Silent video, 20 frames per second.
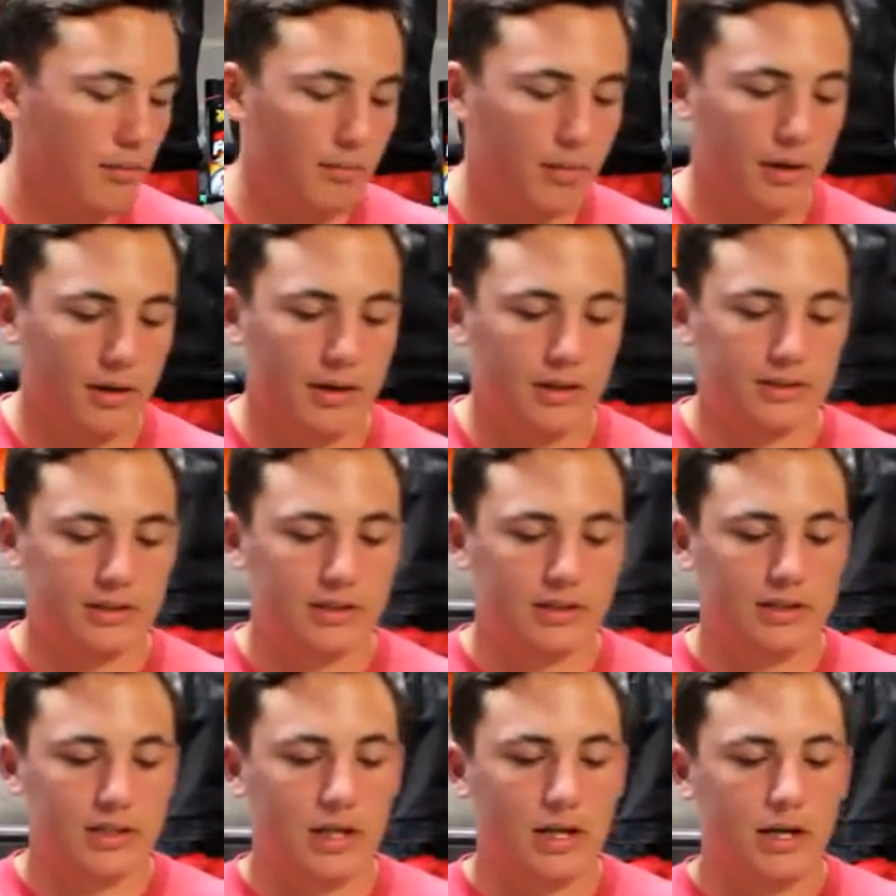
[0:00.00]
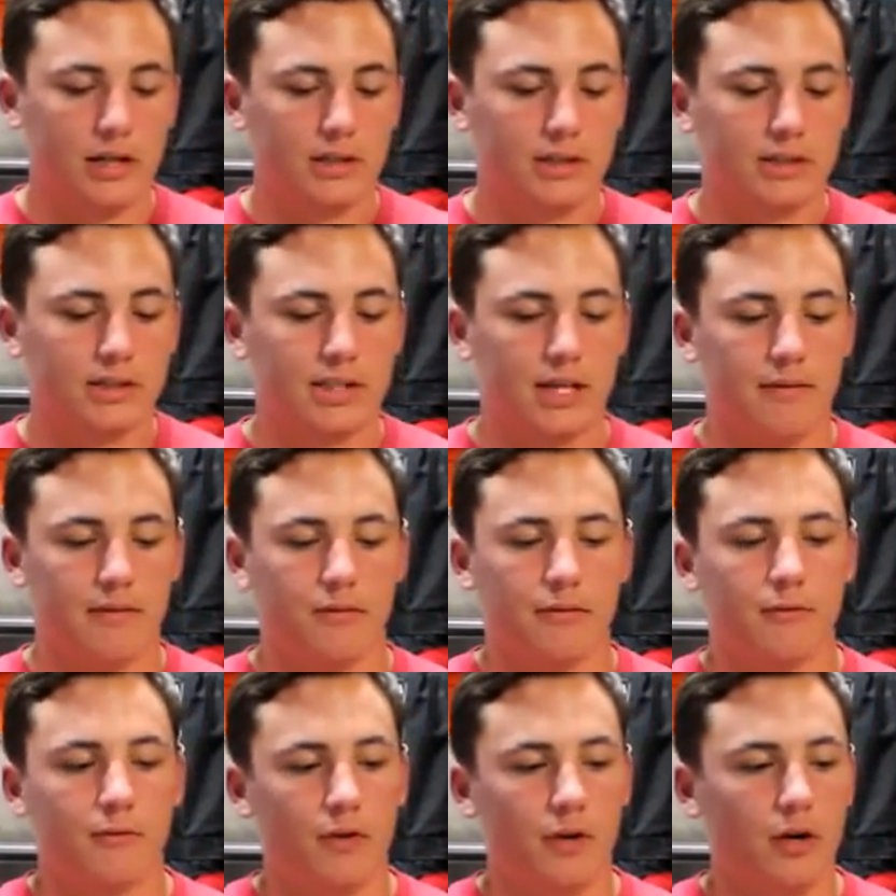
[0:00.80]
But this is a
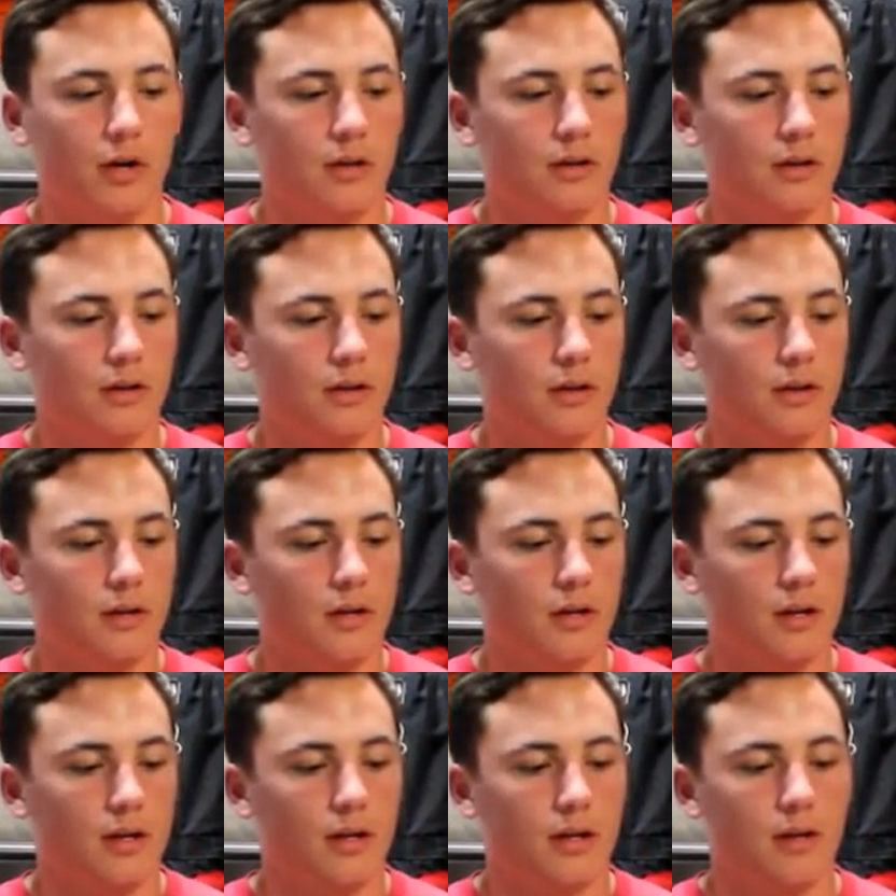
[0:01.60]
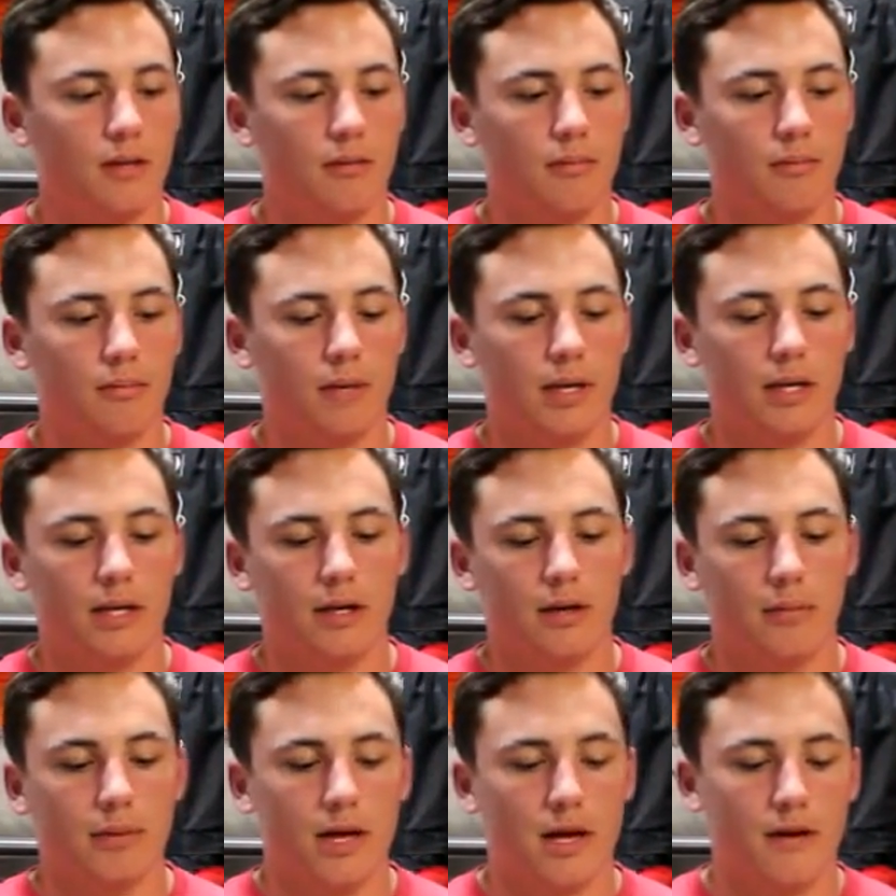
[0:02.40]
7 foot
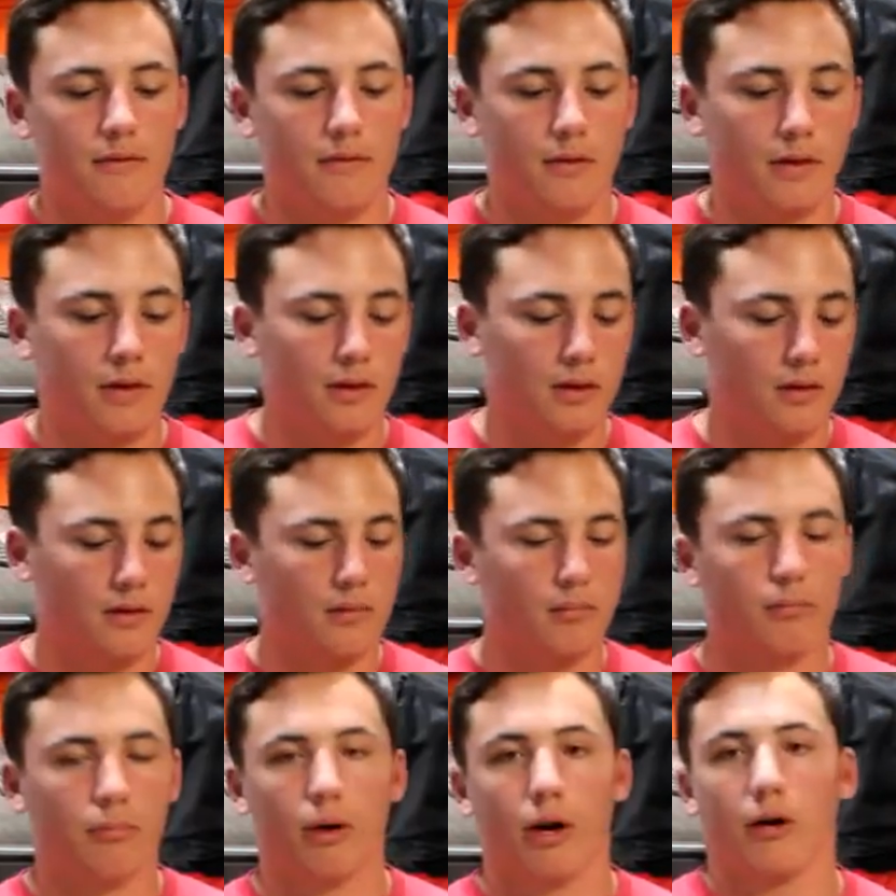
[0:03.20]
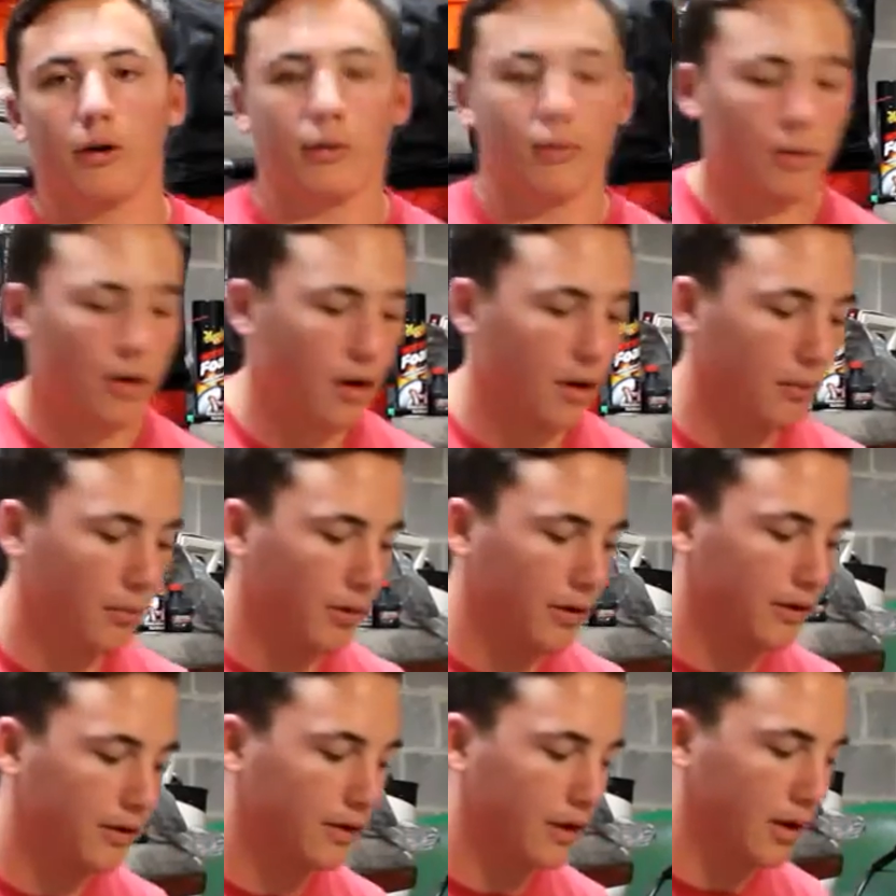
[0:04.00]
medium heavy Browning rod
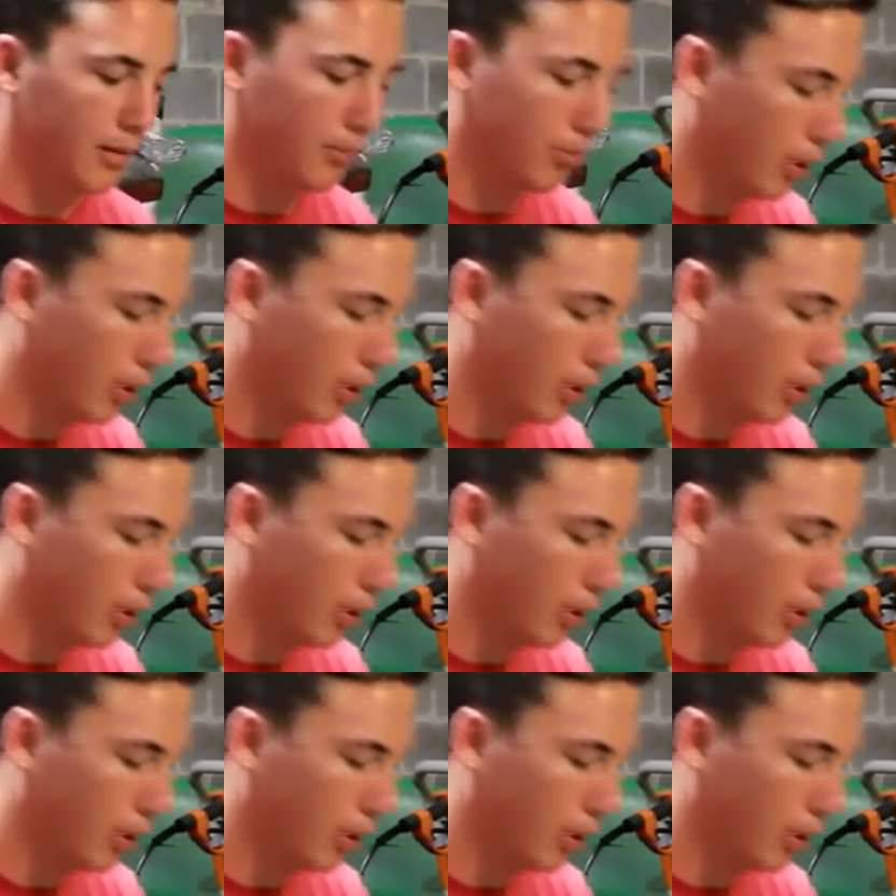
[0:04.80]
with a